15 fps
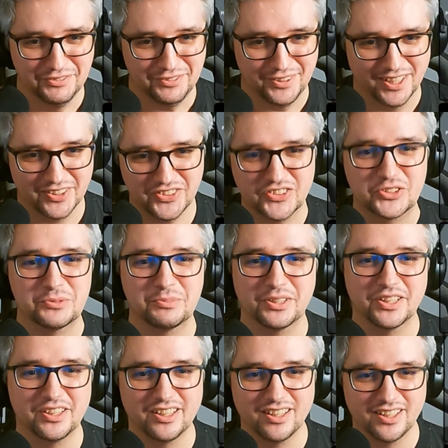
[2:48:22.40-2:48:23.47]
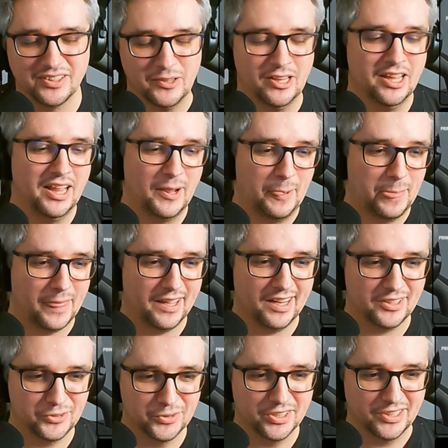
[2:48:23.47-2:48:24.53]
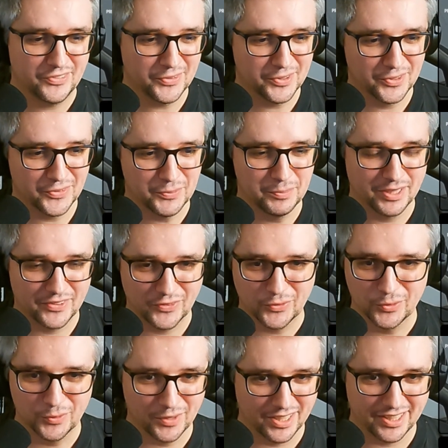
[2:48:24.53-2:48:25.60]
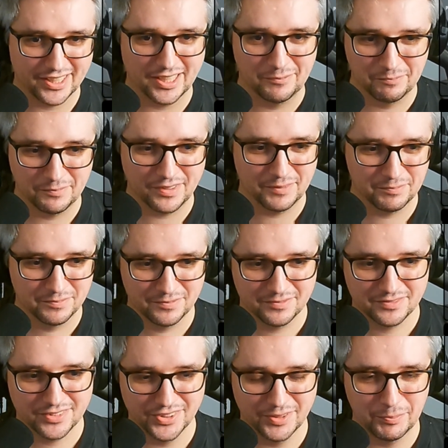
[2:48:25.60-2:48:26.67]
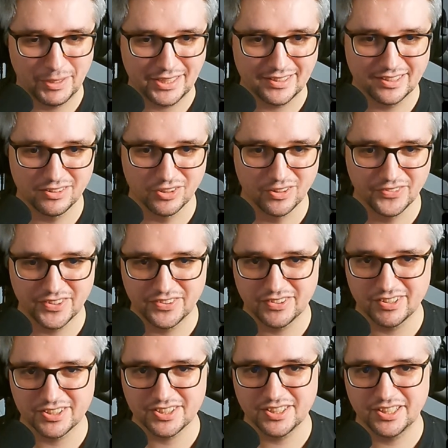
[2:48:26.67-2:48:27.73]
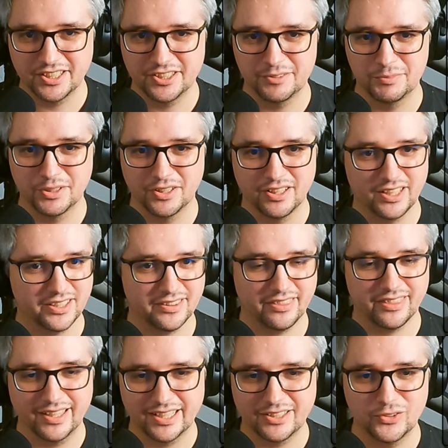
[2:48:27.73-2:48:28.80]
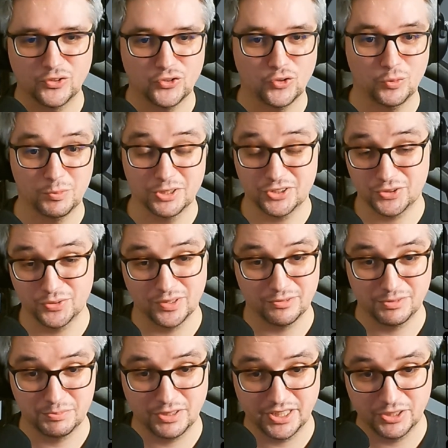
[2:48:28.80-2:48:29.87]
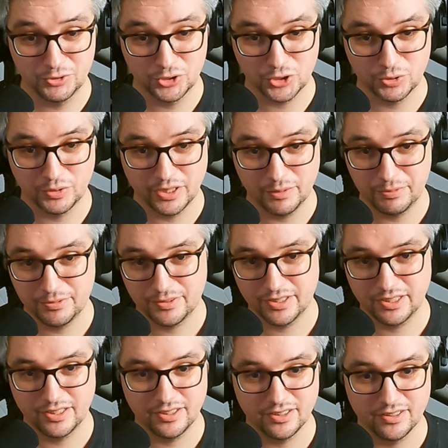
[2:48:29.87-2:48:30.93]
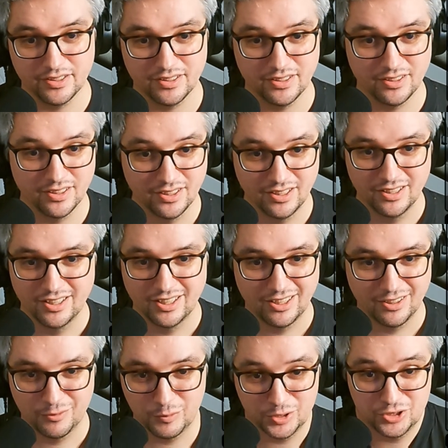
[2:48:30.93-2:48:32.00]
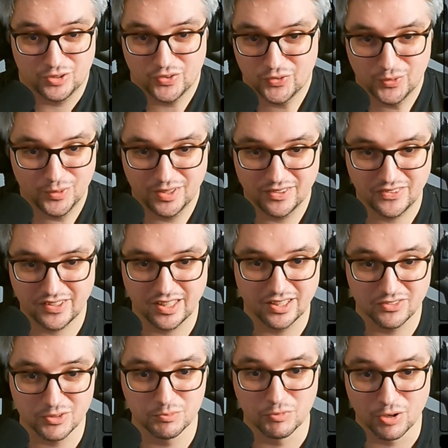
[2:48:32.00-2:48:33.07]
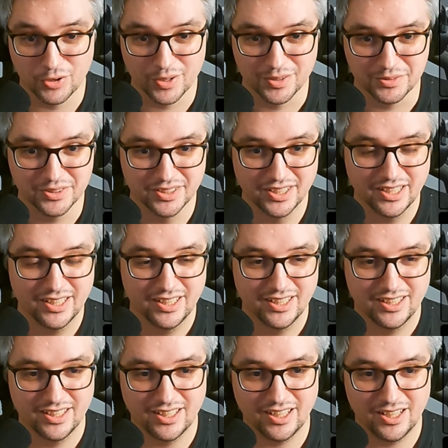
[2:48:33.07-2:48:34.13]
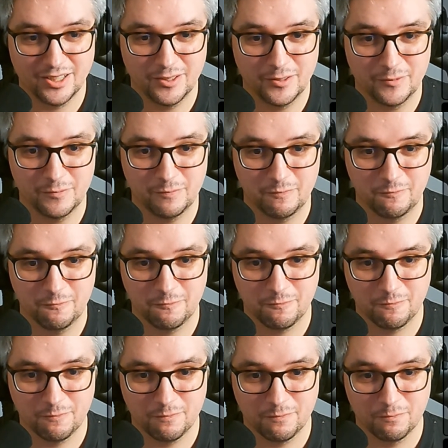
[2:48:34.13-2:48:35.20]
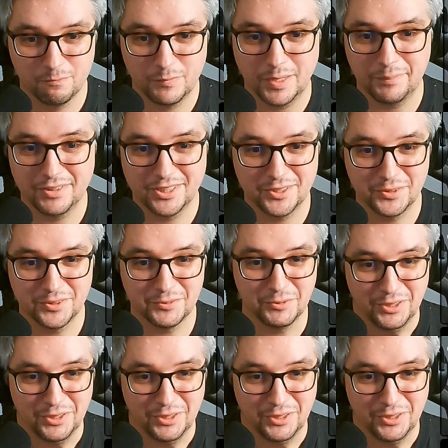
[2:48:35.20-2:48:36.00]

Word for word: One faster. But uh, I do need to go to bed, so like I'm I'm gonna make the adult decision here. But like, thank you so much to everybody who showed up, and uh, we just do this again tomorrow. Um, maybe do,